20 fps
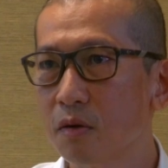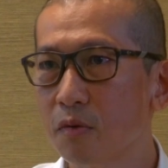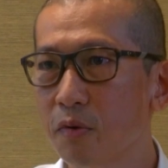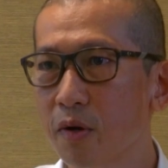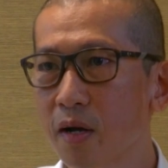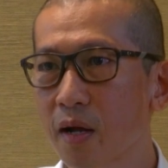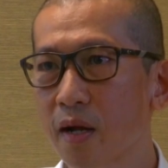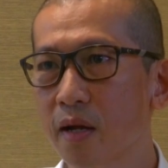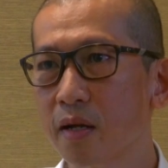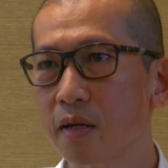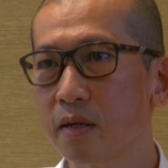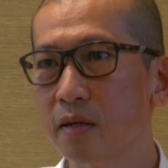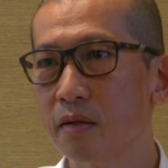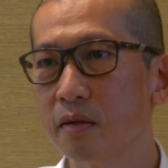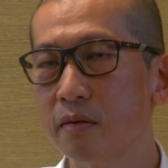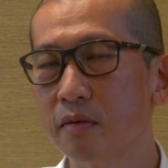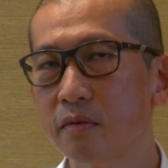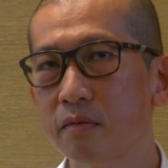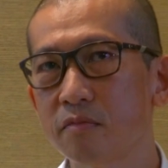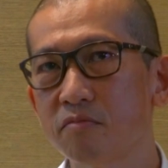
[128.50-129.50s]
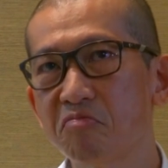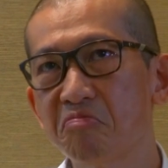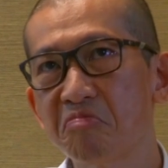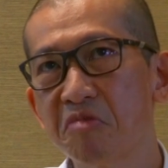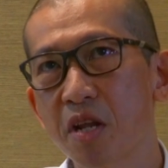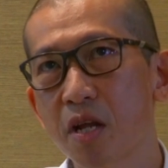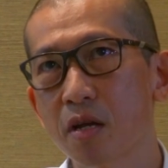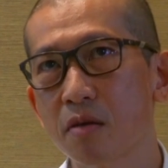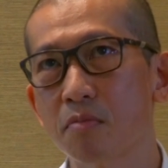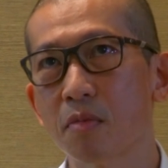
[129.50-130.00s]
When I
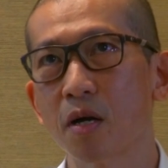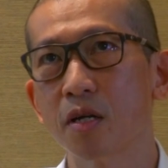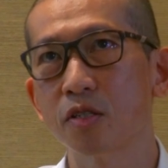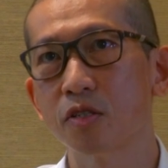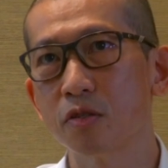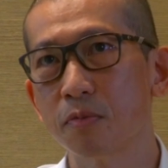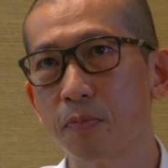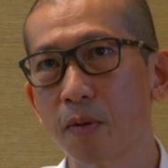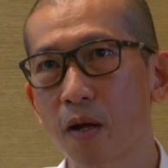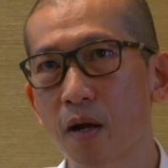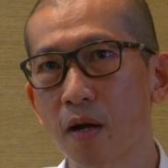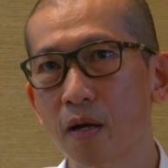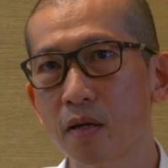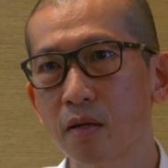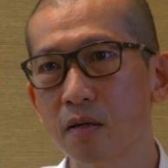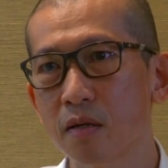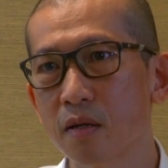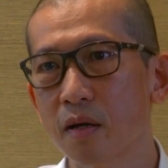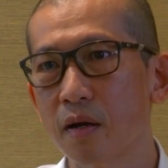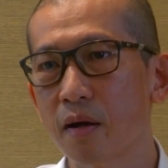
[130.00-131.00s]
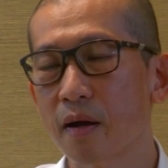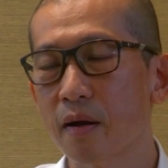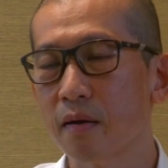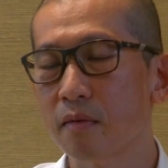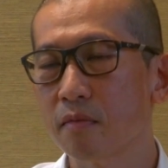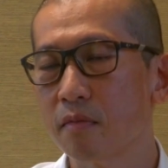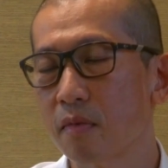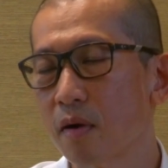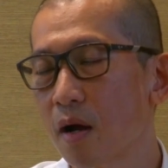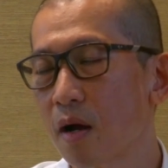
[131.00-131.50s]
take my supply,
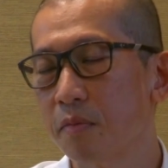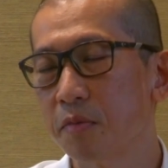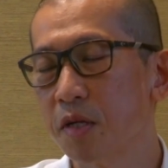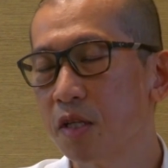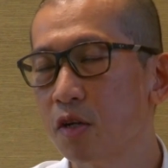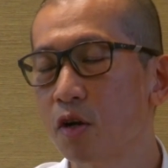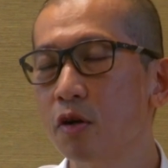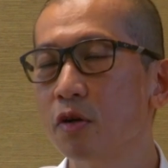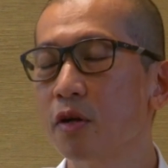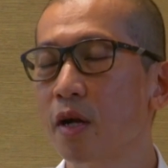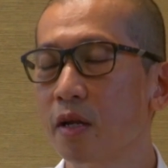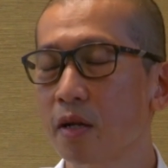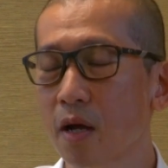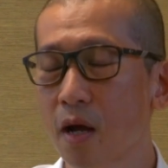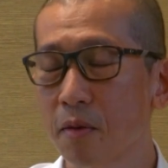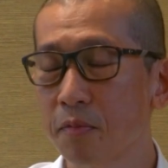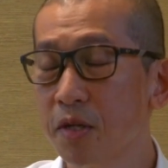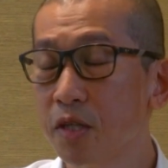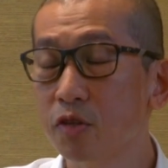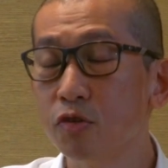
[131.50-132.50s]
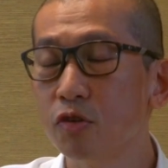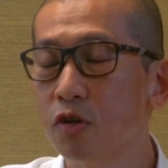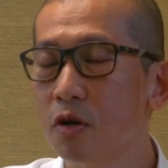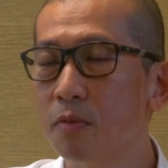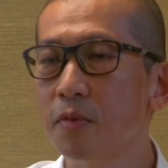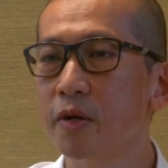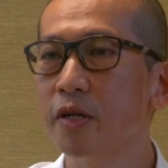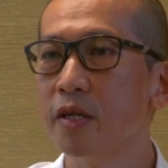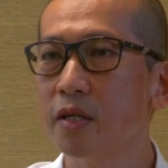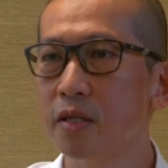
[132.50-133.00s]
I'm into
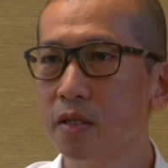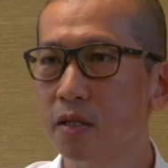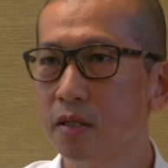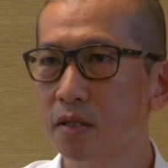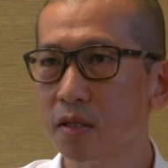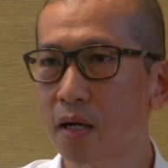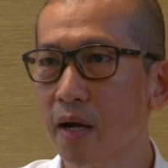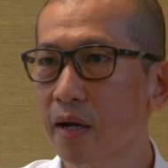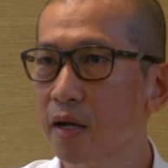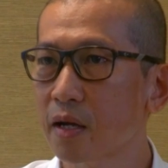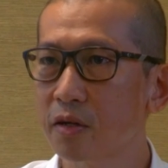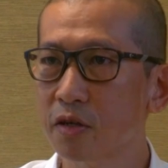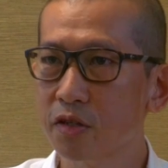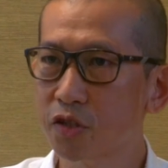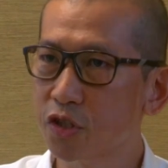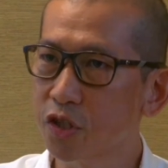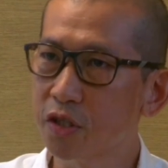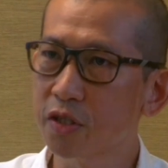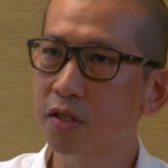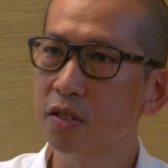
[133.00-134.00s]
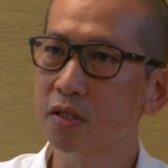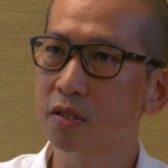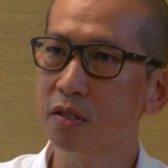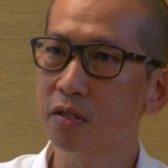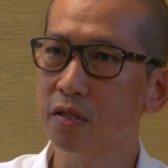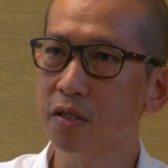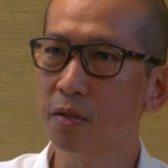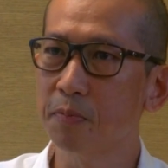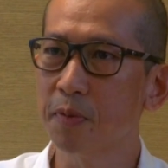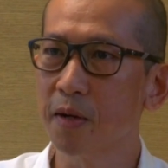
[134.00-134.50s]
commodities. I cannot
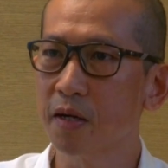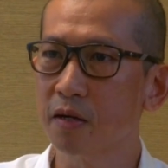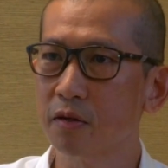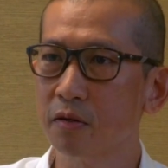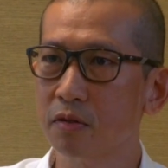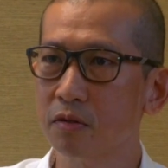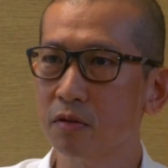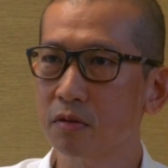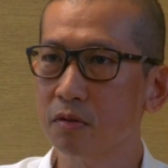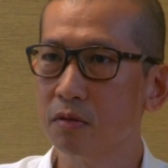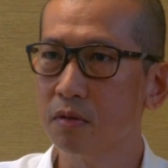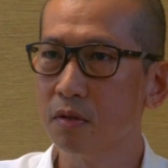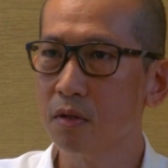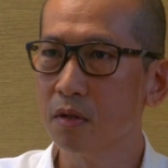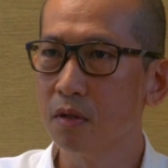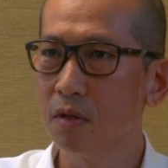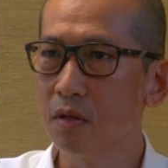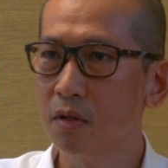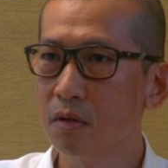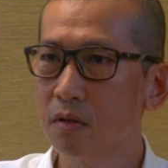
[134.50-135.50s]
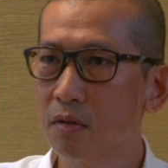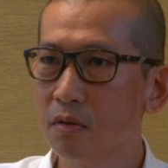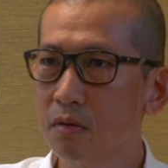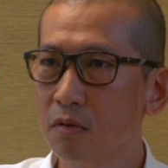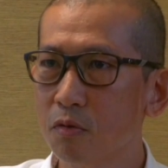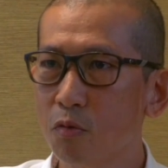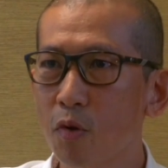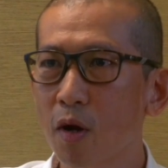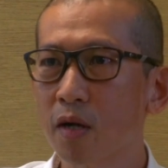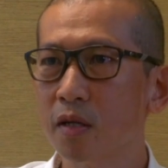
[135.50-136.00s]
just depend on
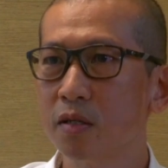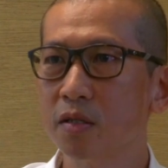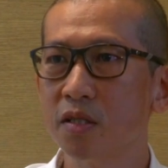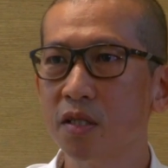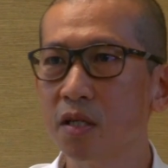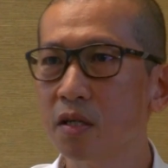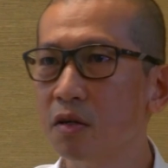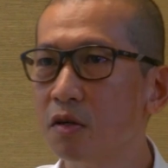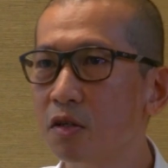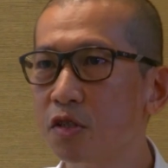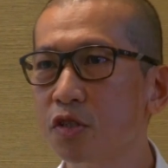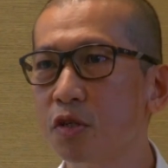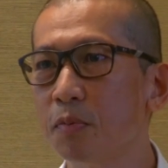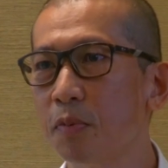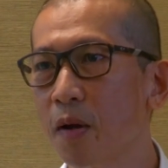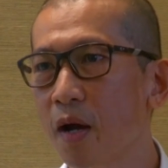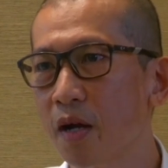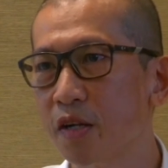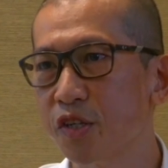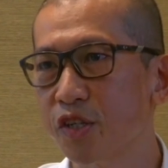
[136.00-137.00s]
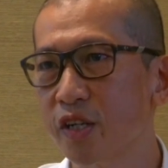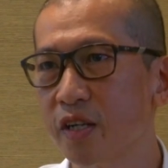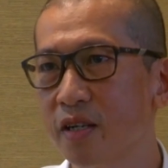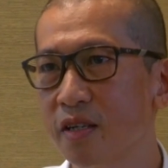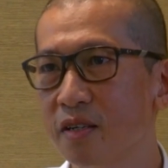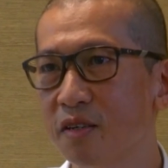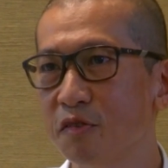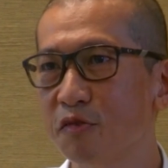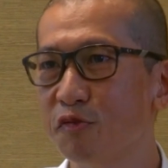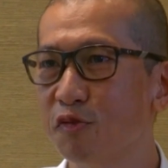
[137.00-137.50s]
one single supply
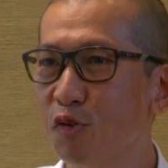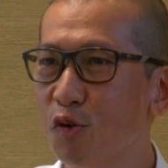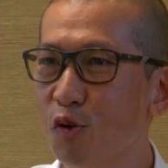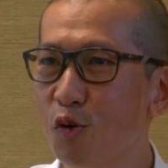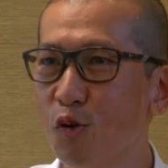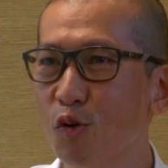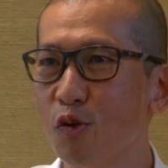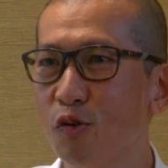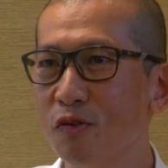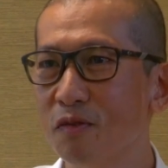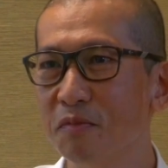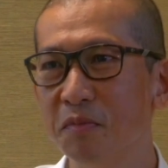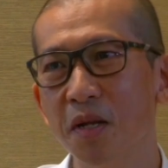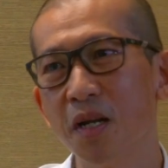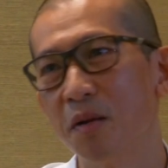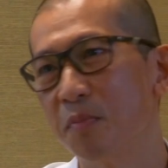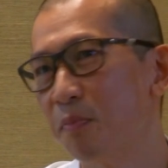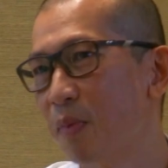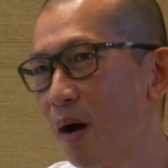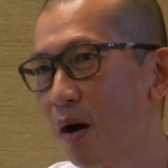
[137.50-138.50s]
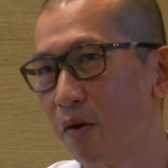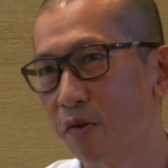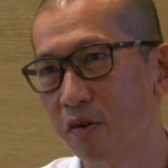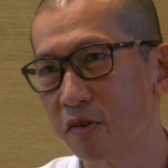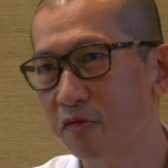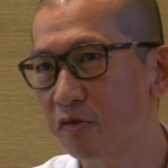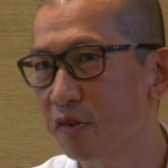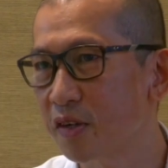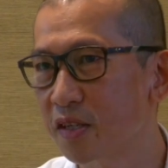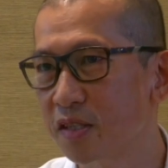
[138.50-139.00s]
chain for milk
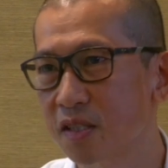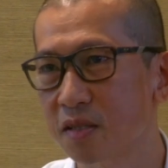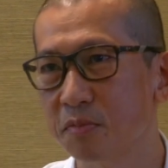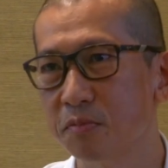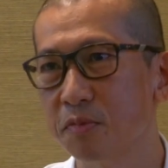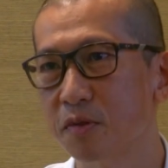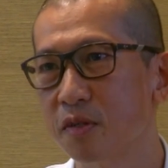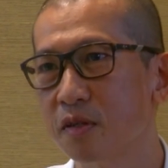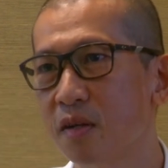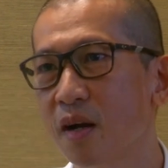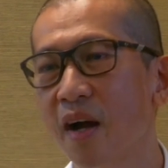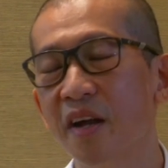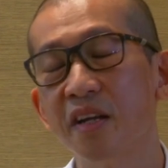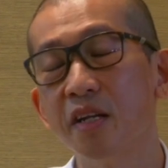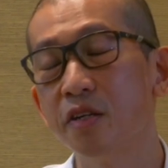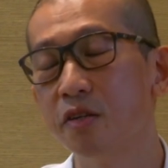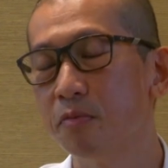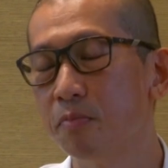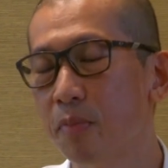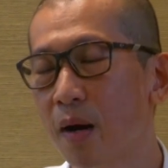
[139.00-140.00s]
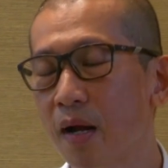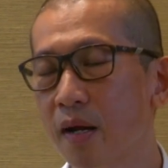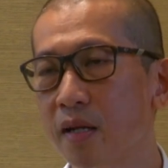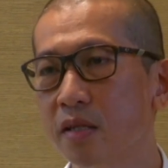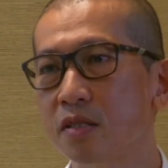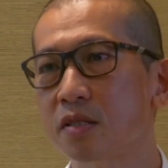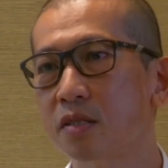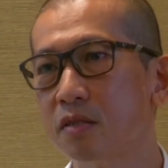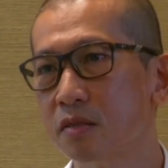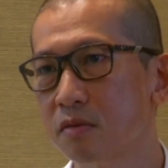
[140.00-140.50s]
powder, for example. I need to
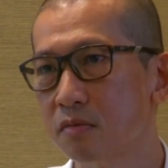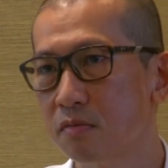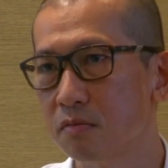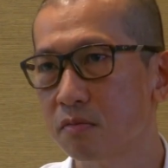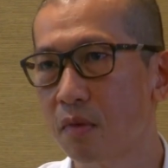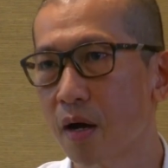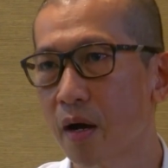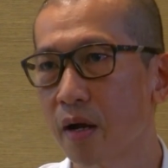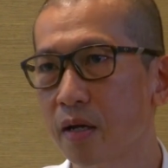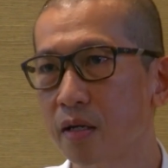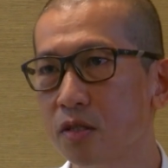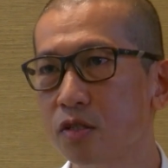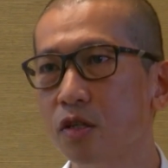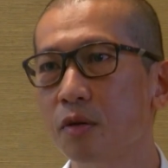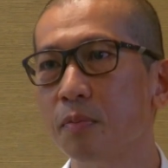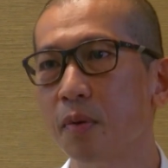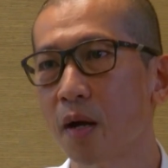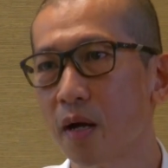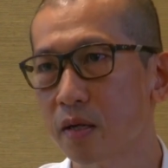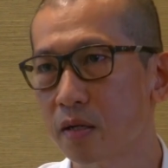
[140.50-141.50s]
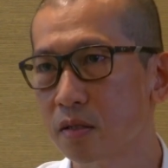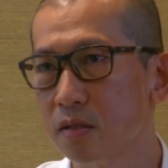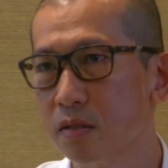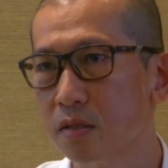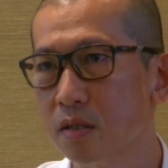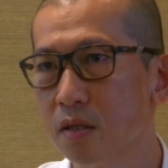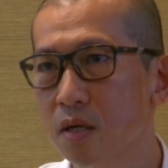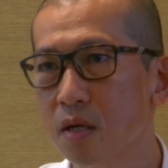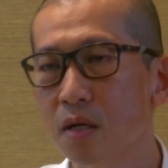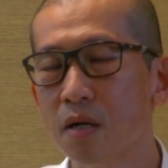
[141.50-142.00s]
balance my suppliers.